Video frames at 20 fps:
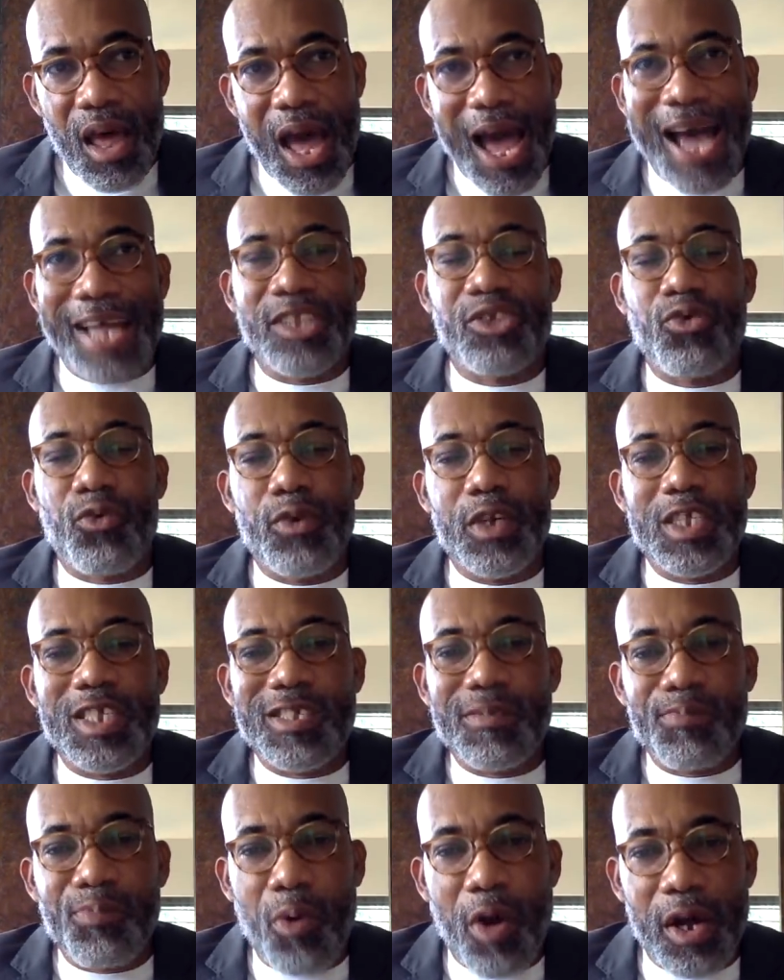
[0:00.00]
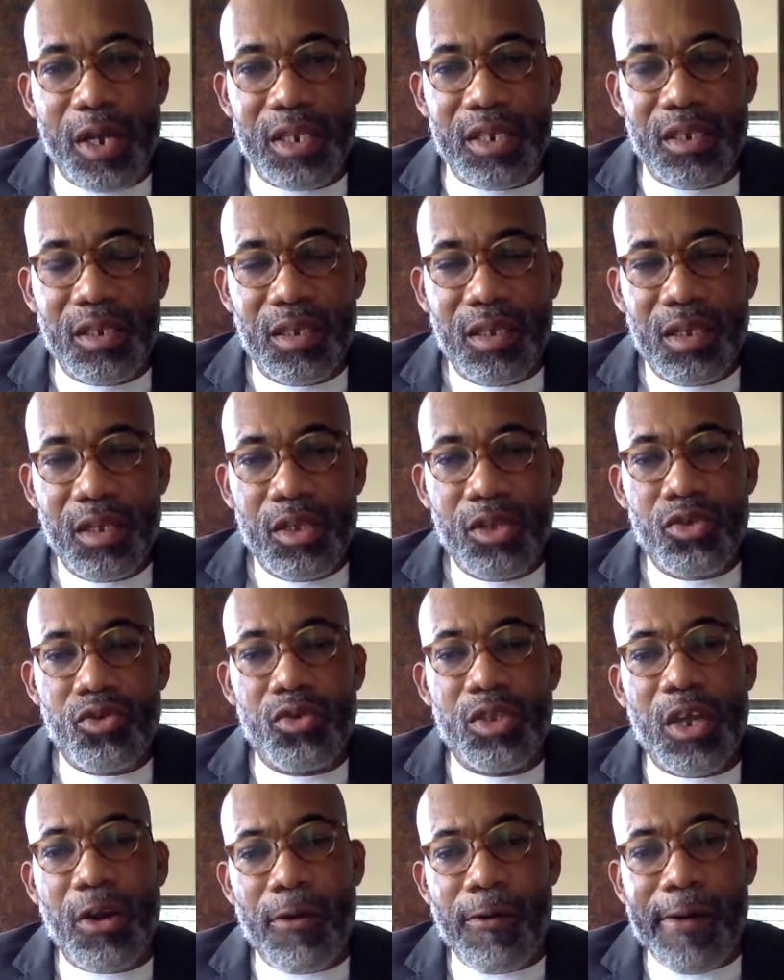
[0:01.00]
and to respond to
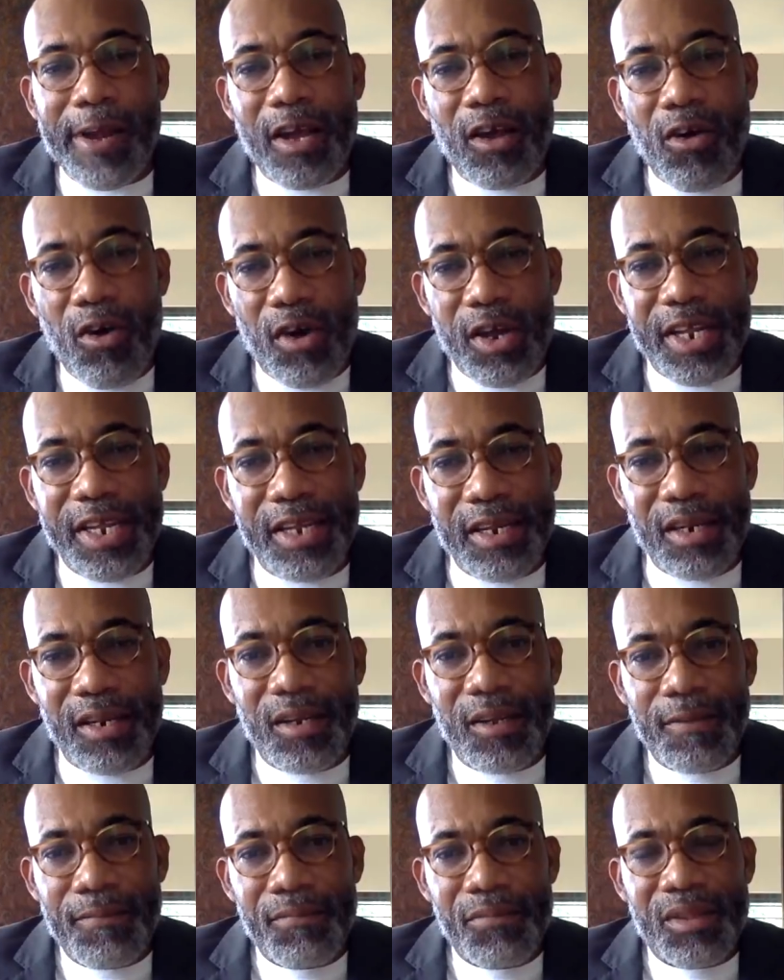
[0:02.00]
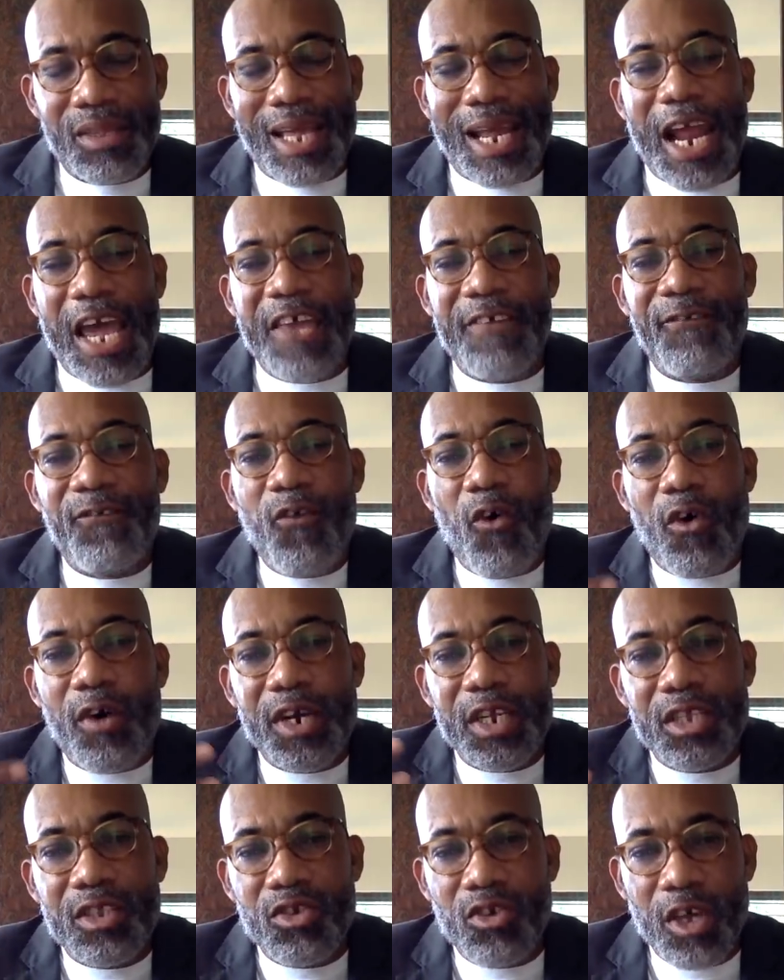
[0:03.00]
the recording that I
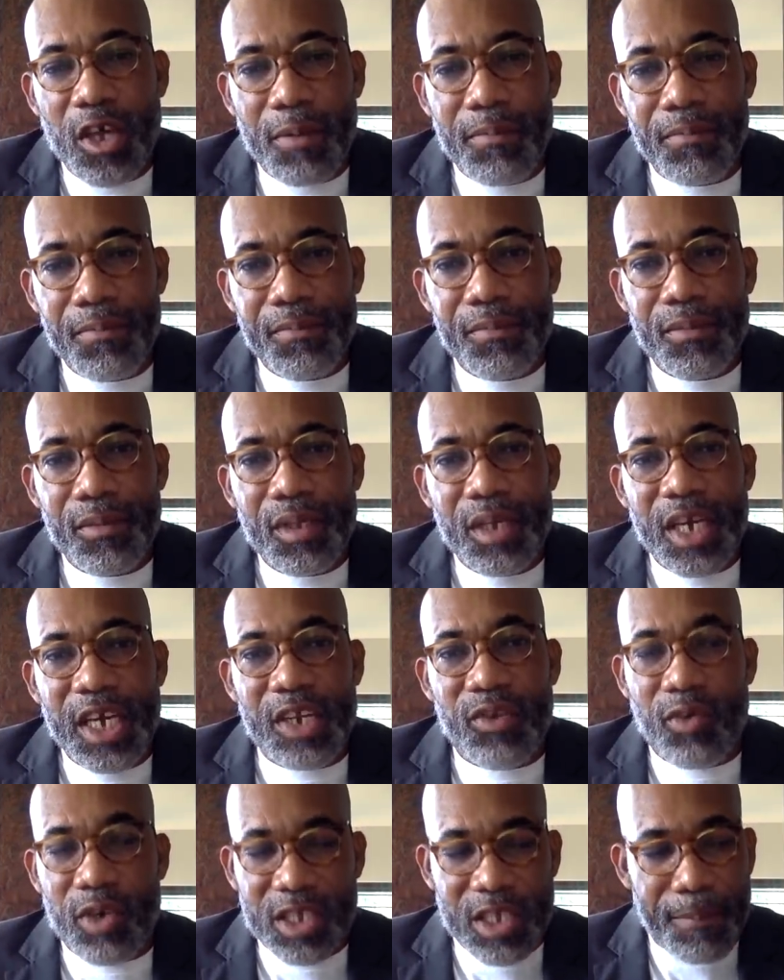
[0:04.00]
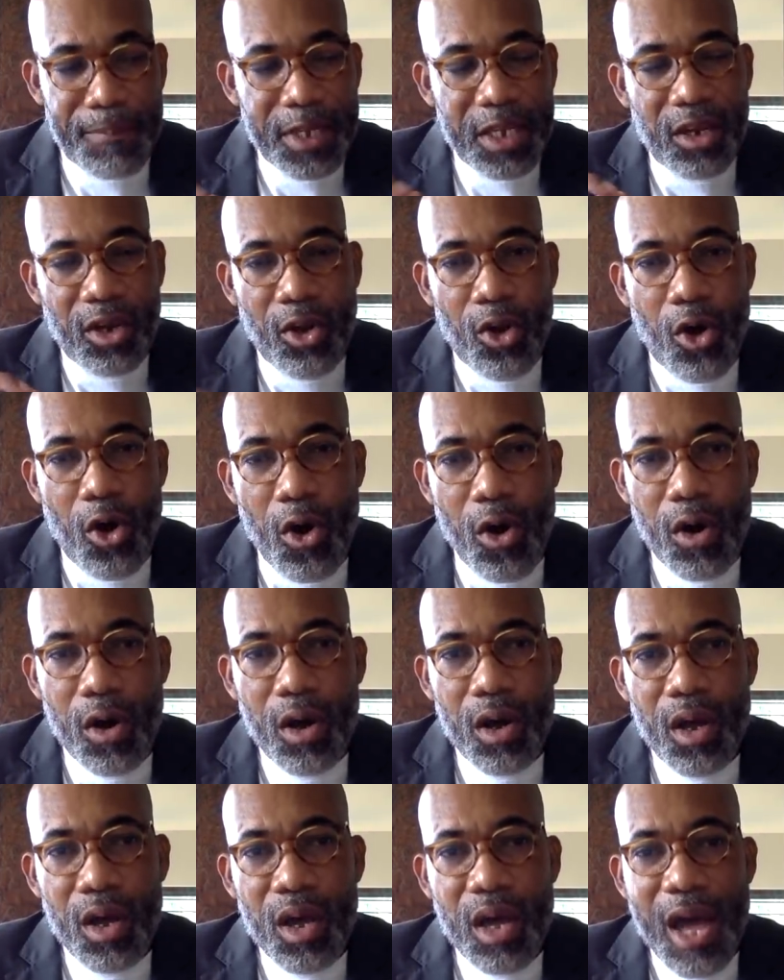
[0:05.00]
forwarded to him. It was a bit
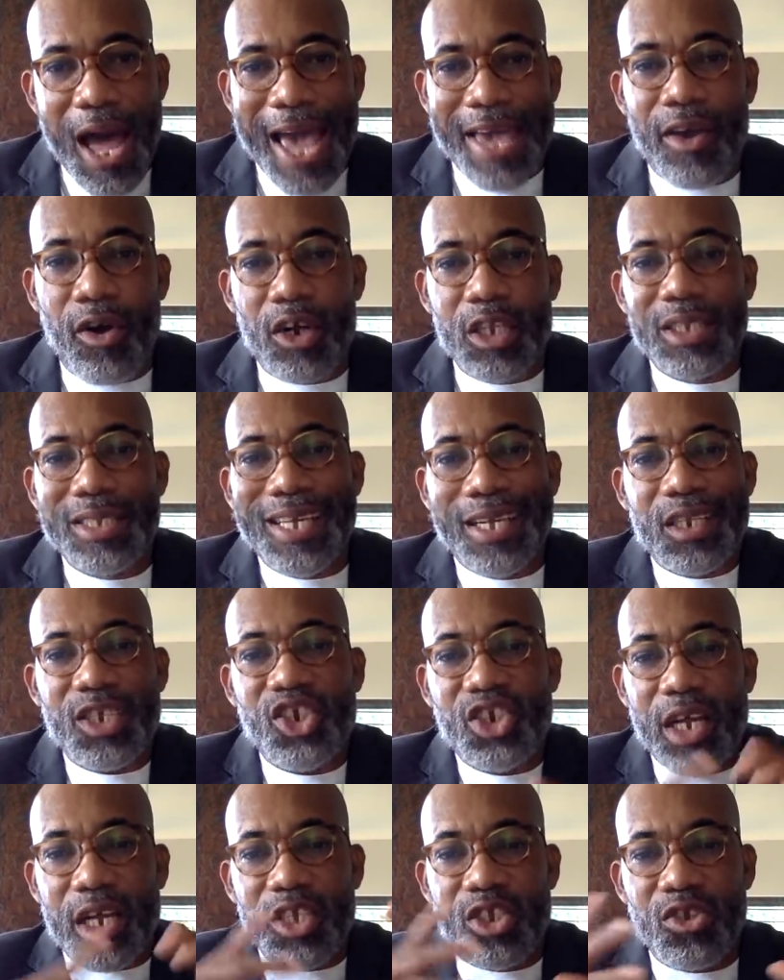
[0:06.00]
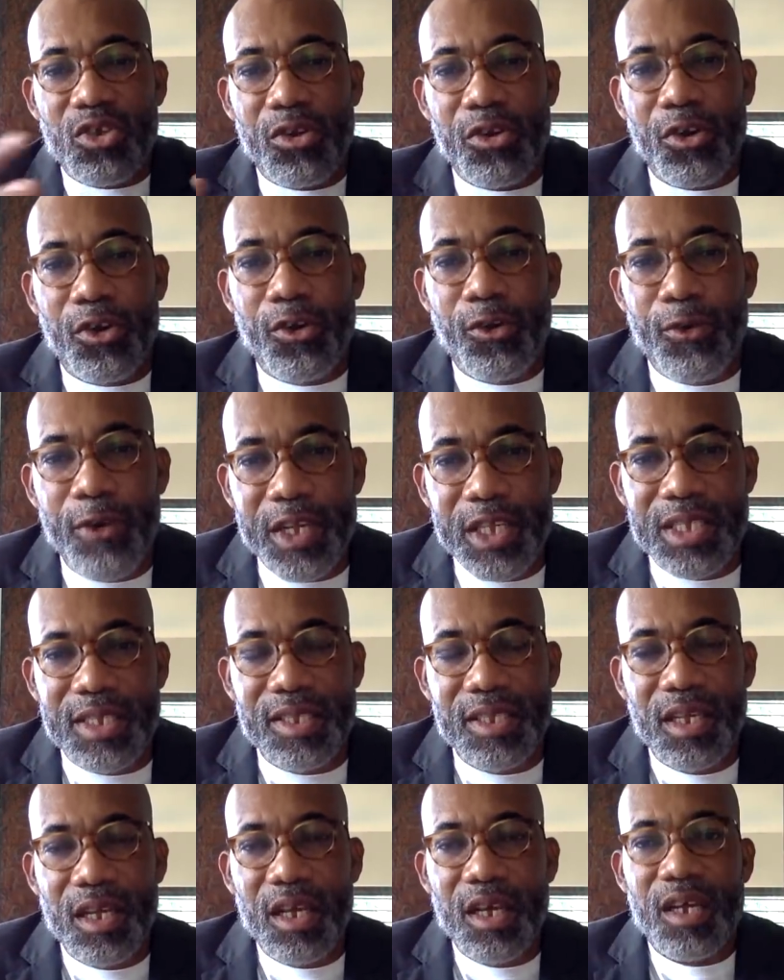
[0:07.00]
low. I got technicians to
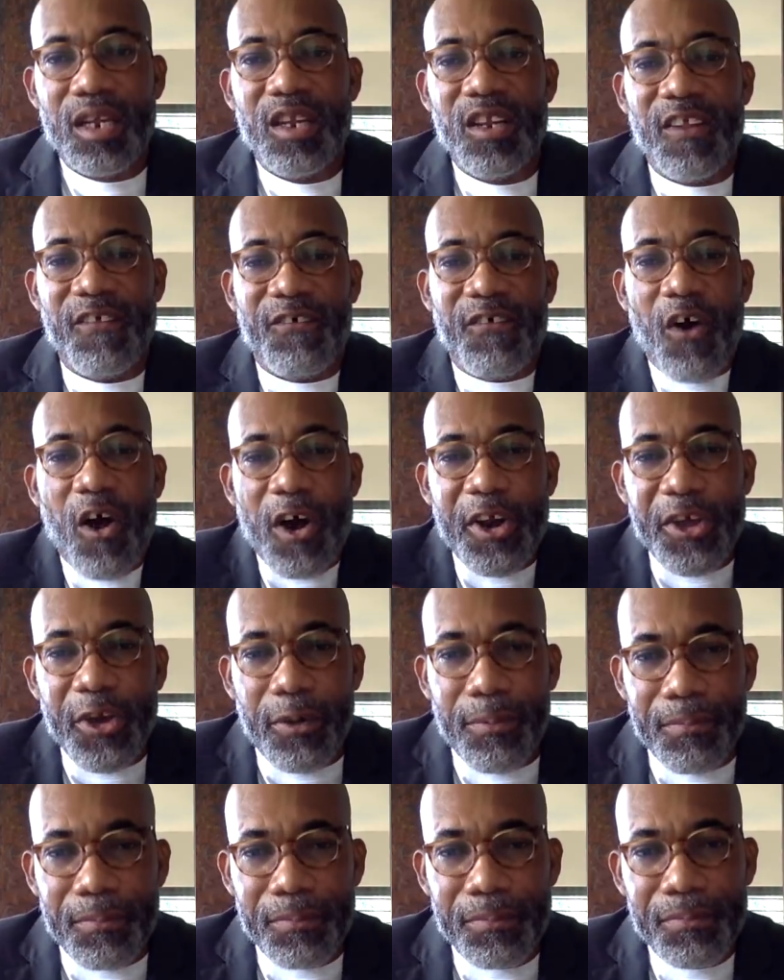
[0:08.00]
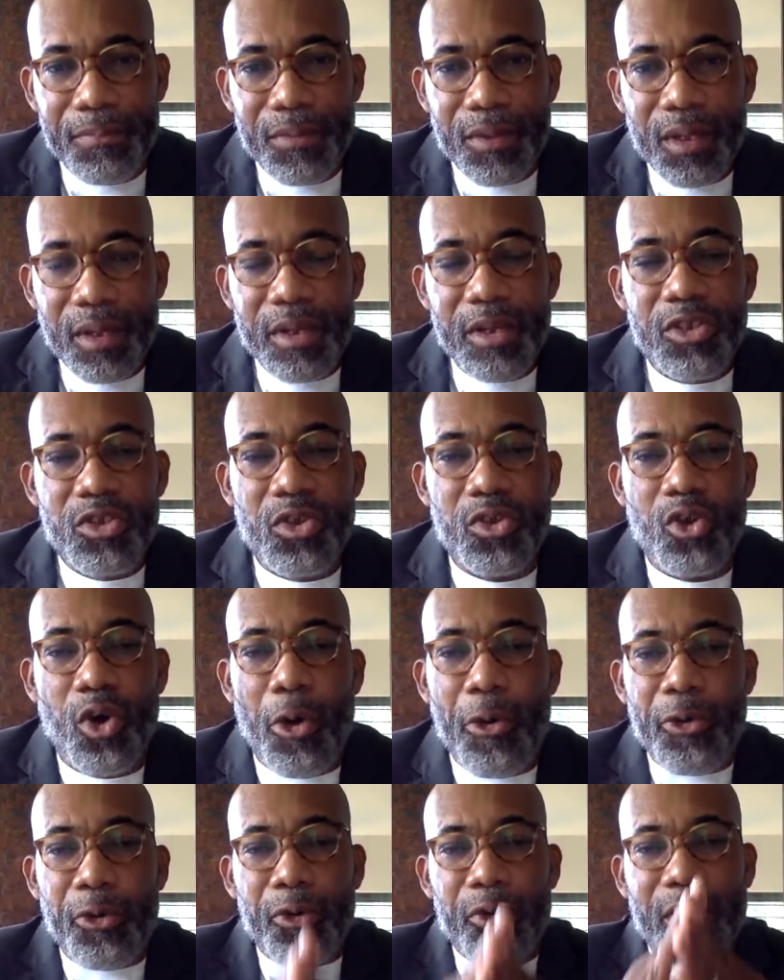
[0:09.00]
increase the volume so
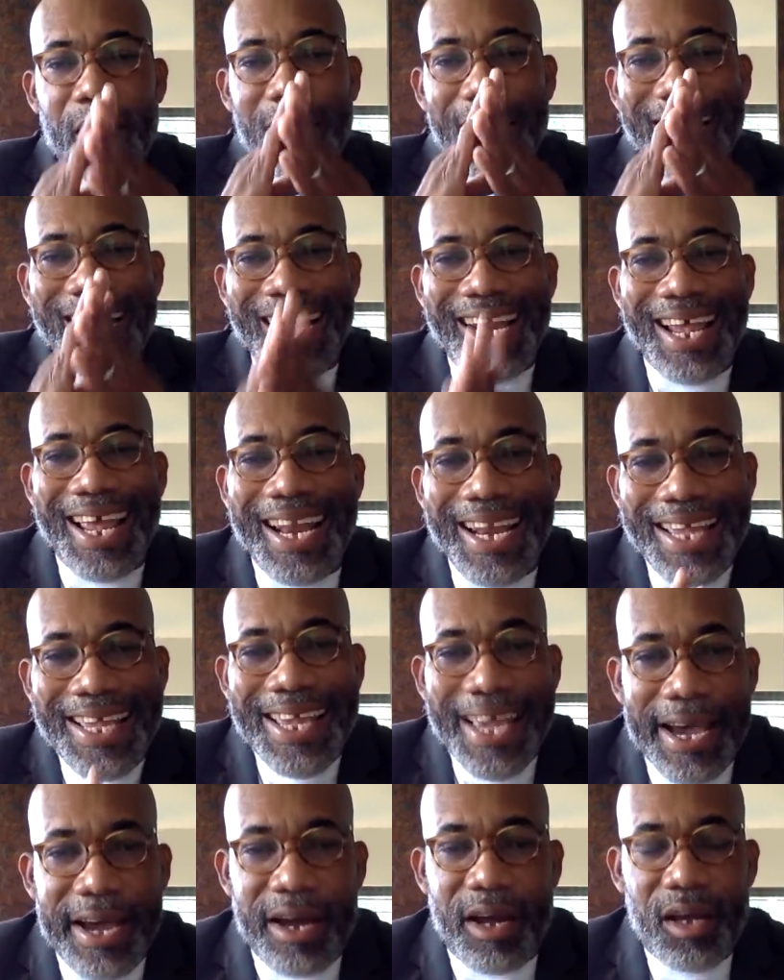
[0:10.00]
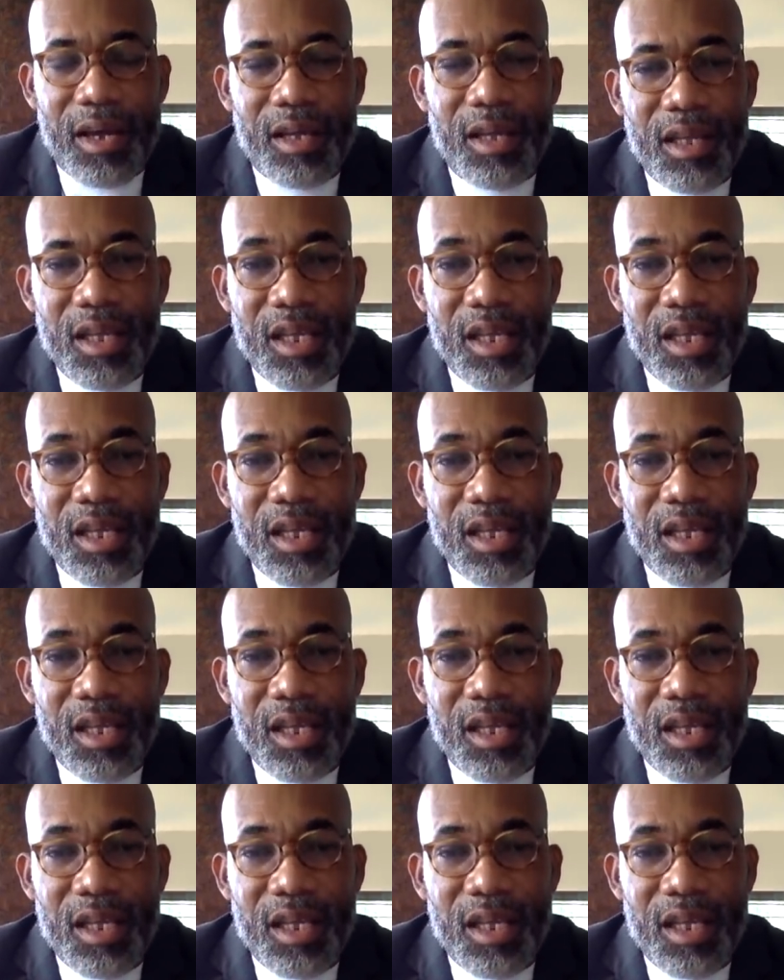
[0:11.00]
now you could clearly hear.